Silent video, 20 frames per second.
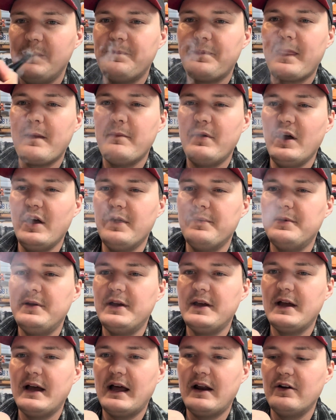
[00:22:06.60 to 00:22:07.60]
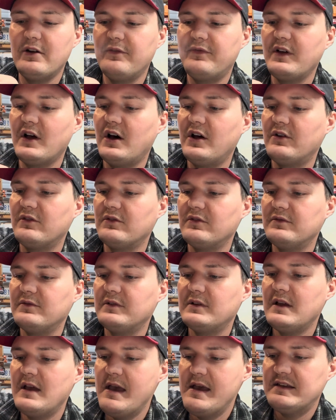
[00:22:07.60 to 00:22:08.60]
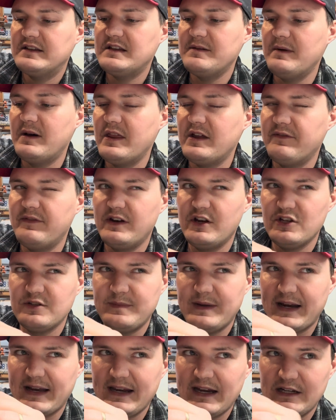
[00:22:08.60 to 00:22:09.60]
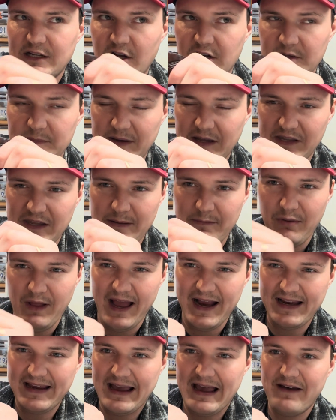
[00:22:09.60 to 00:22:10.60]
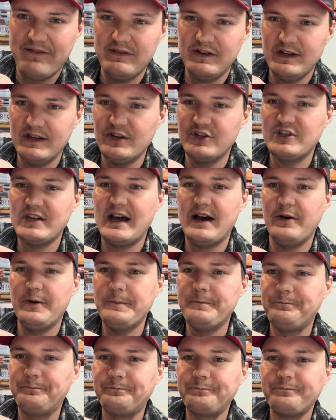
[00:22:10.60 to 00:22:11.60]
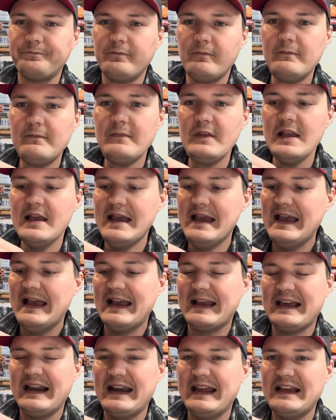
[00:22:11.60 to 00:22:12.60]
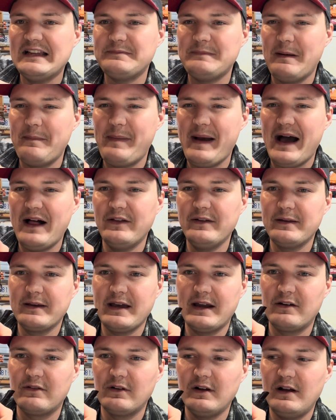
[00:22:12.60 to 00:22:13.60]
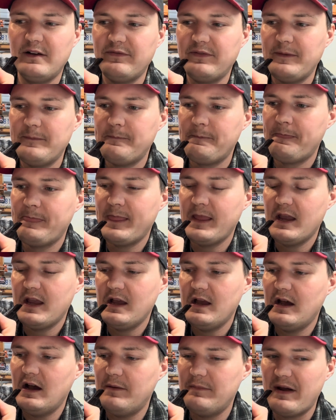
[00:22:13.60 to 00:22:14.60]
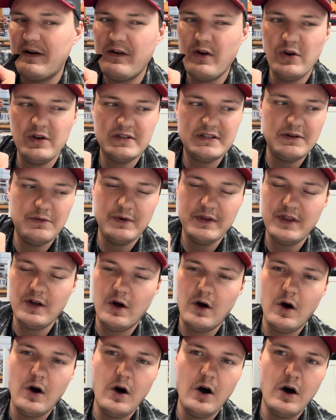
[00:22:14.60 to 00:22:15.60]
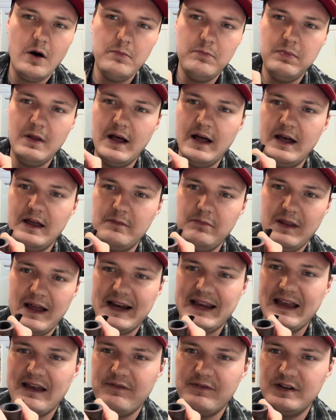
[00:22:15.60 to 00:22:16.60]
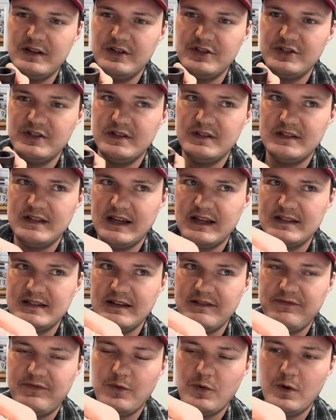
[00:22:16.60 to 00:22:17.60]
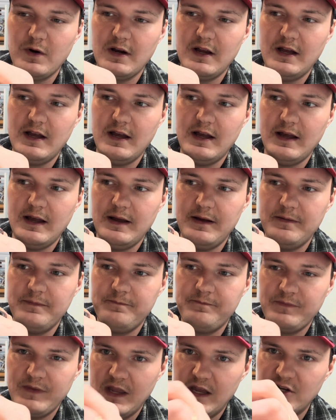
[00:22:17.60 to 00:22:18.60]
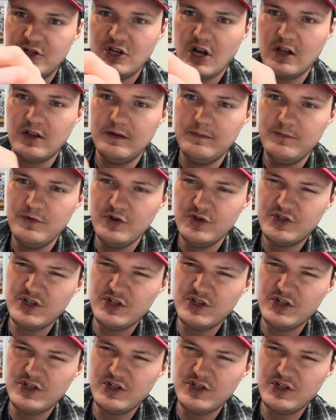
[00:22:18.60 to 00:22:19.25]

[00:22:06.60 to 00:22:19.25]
But I don't know if y'all see my other videos, but I kind of talked about that black Cavendish, how it kind of hits my palate kind of rough. I've noticed it with all black Cavendishes except for chocolate mousse.